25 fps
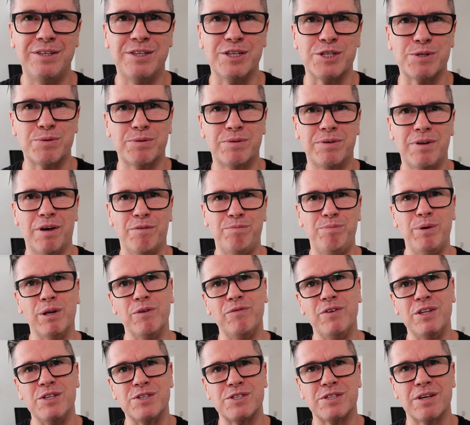just a bit
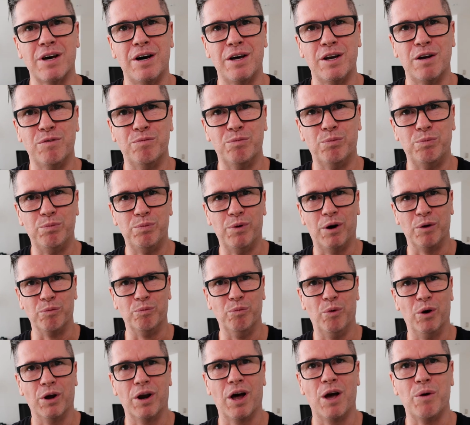of insight
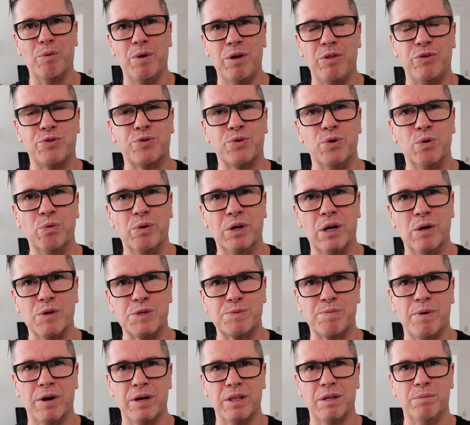on what I went through when I
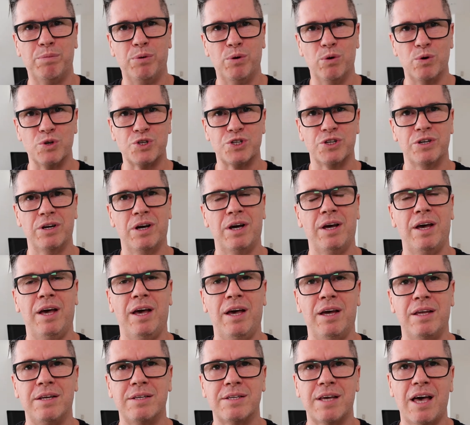was buying the Porsche
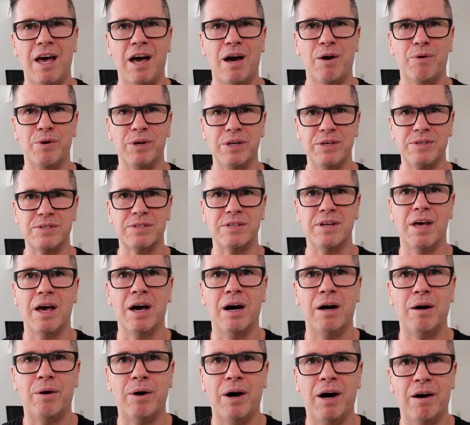and how it is
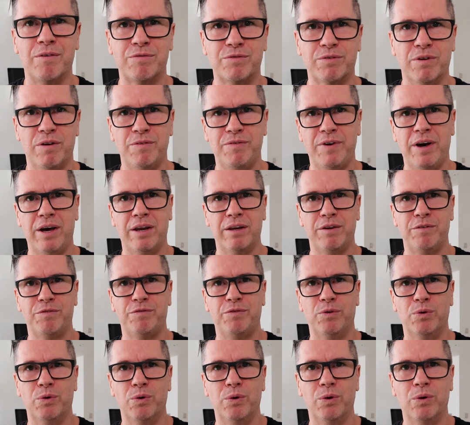now after I've had it
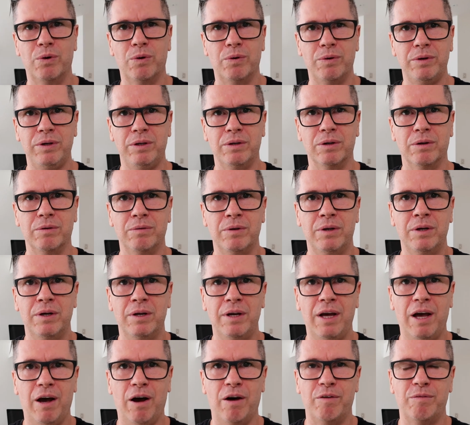for, you know,
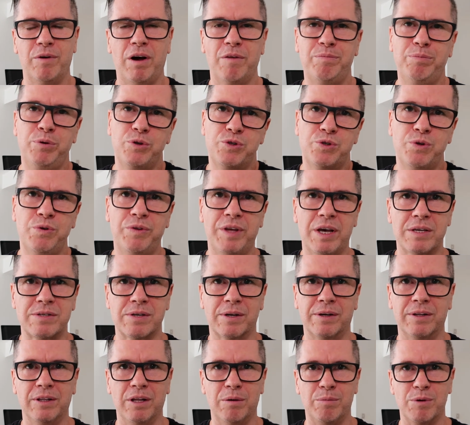how I put
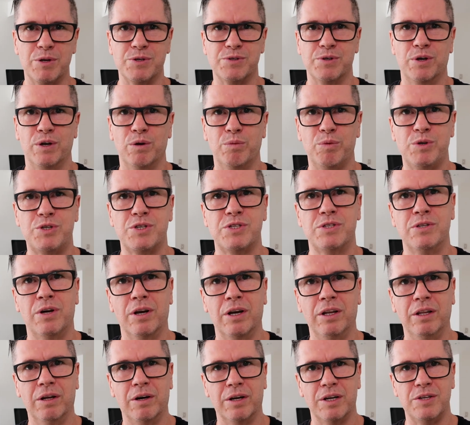2,000 kilometers on it, which is
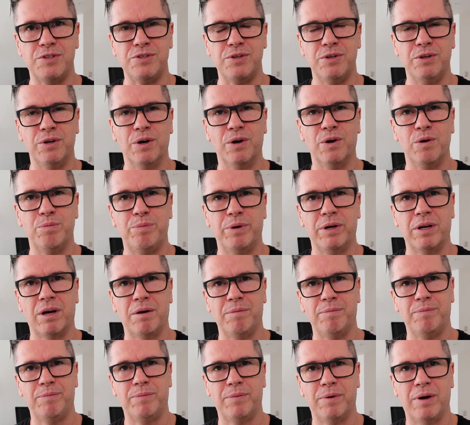not a lot, as you know, but
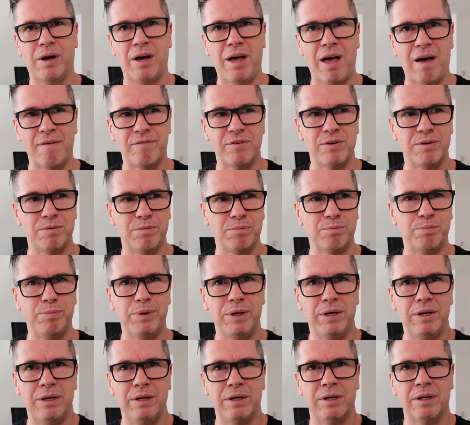I've
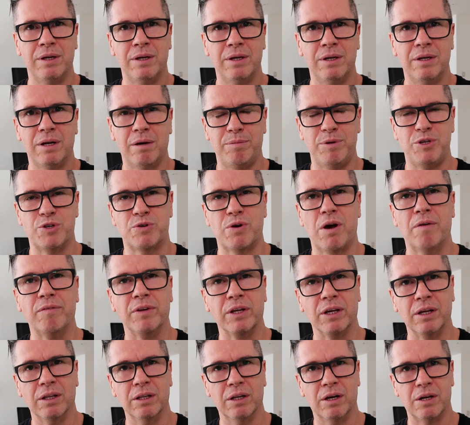been
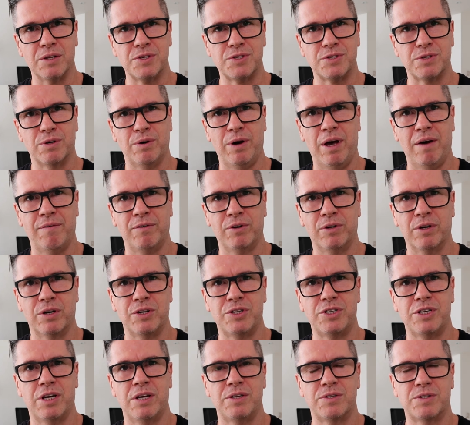traveling a lot, so I haven't got
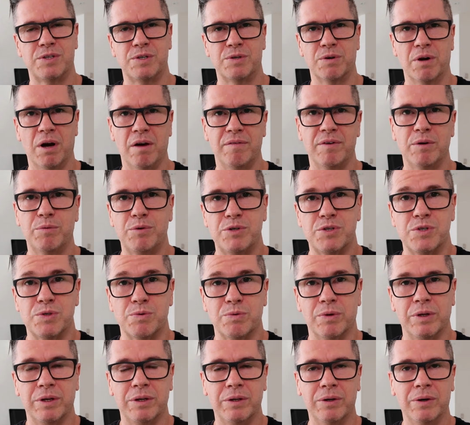a chance to drive it, which
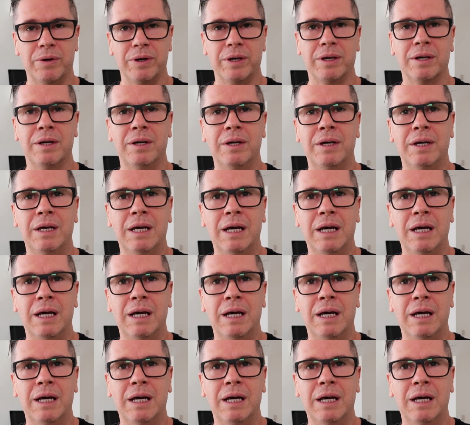is really annoying.